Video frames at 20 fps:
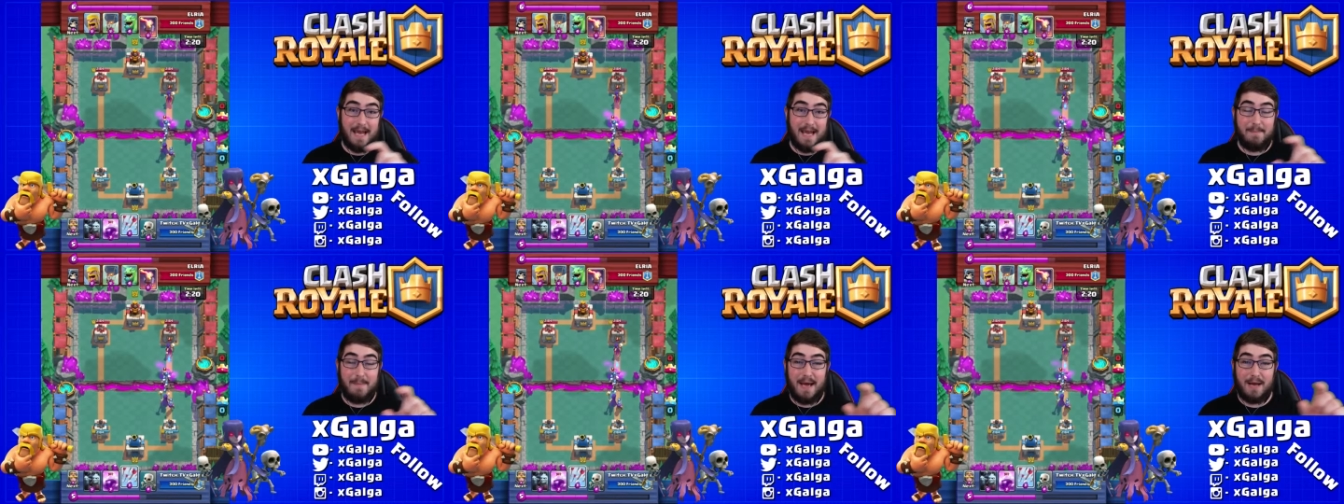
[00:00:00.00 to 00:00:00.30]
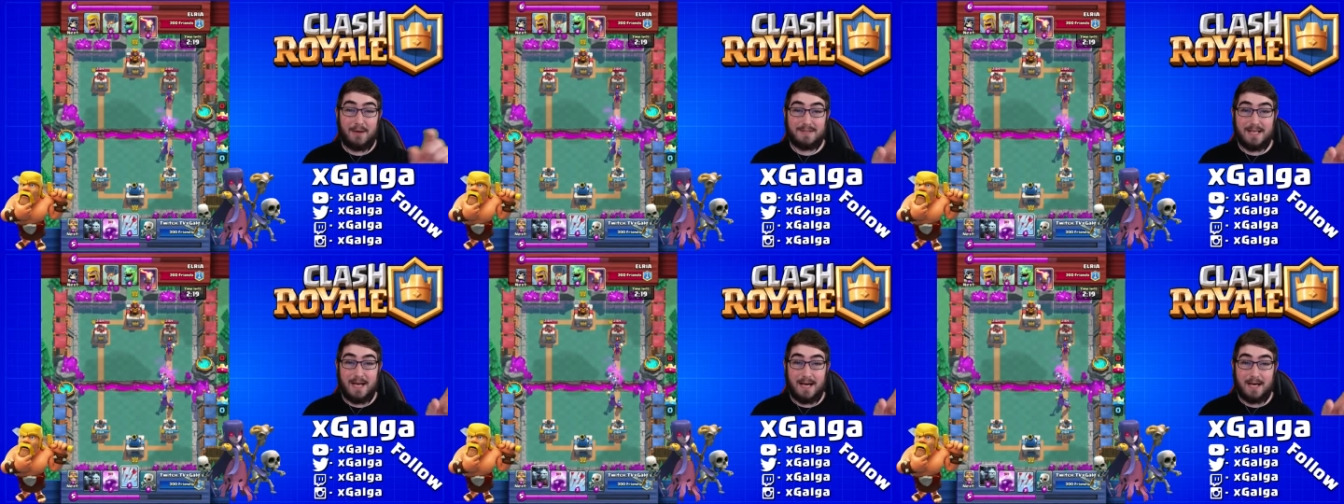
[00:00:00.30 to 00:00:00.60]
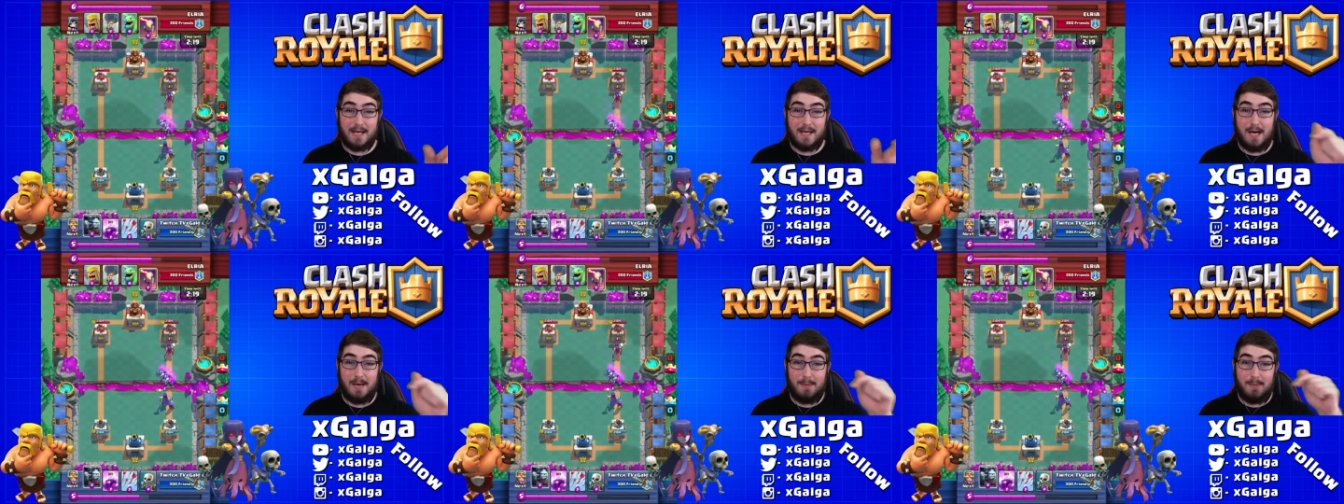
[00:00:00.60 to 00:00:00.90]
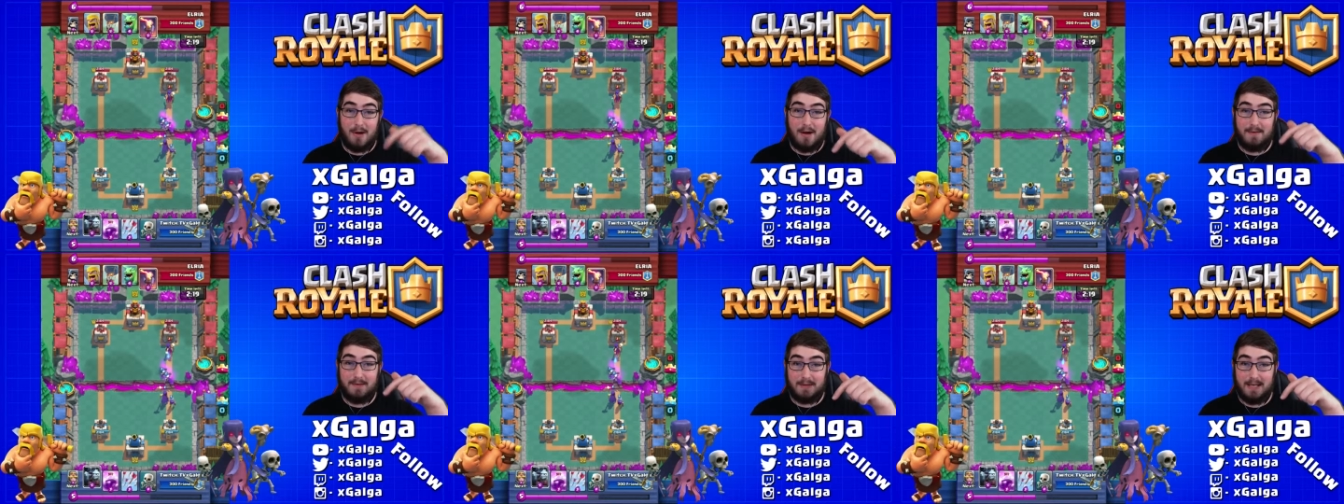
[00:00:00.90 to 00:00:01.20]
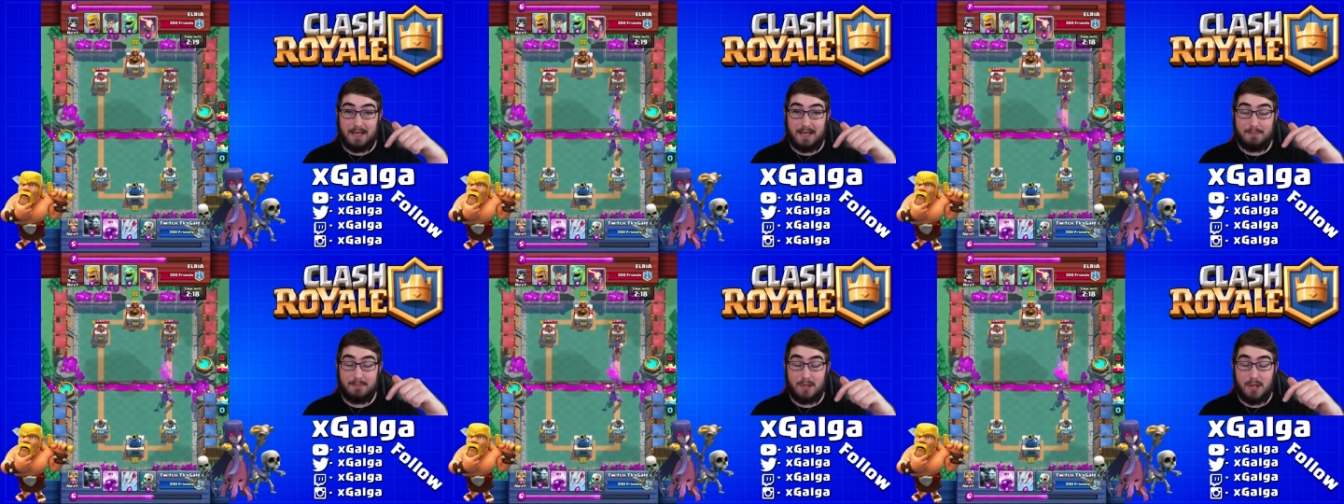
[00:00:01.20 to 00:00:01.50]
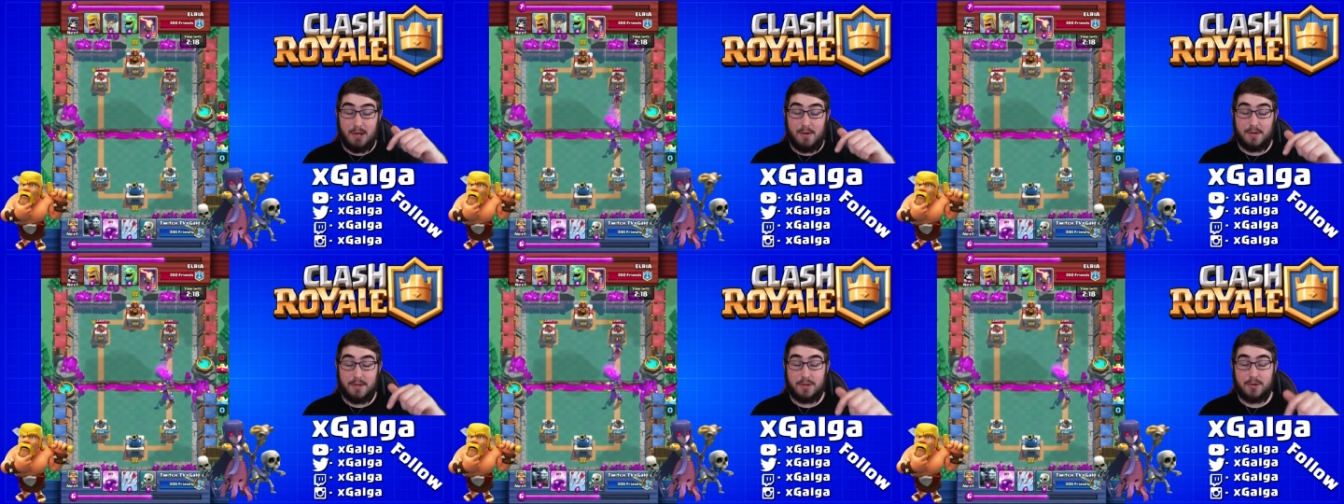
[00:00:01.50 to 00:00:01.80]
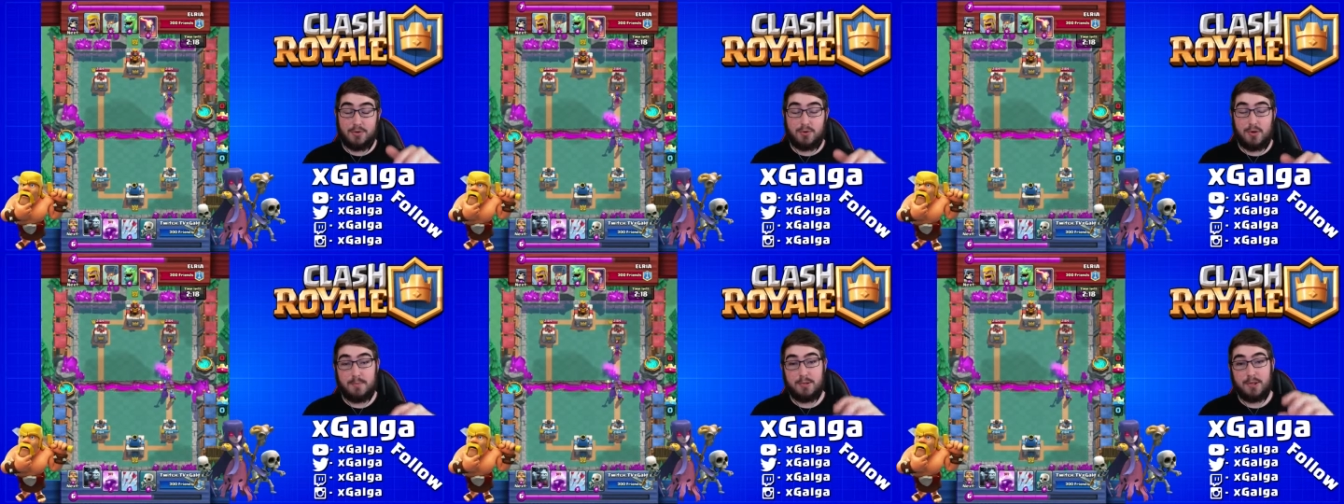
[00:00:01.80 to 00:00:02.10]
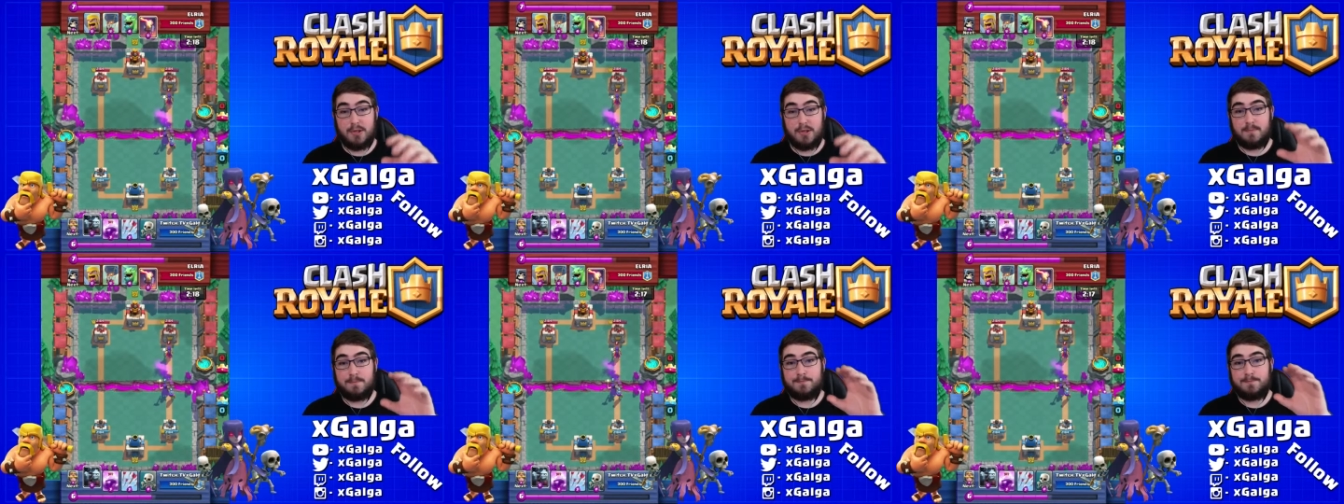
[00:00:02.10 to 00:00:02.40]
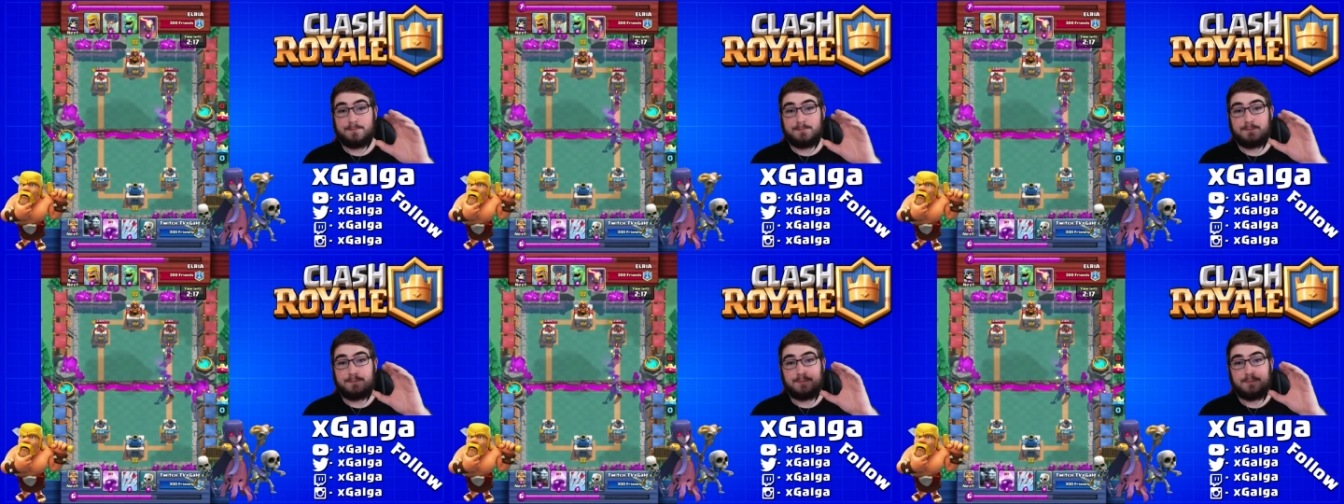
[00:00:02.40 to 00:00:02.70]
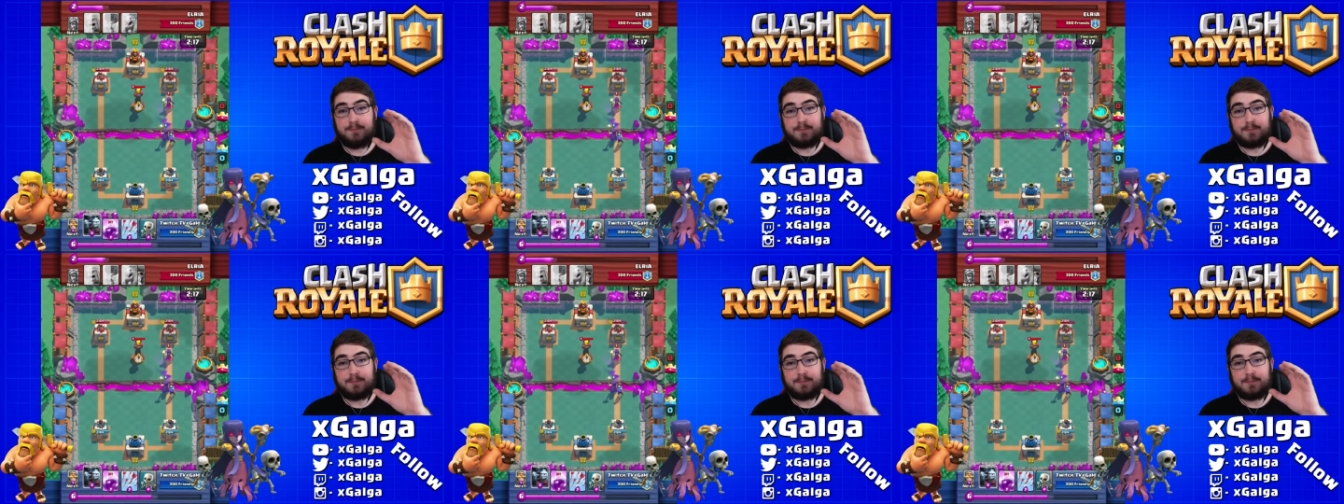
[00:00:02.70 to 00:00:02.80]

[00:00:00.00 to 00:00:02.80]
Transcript: gamebattles.com. I'll have a link below in the description.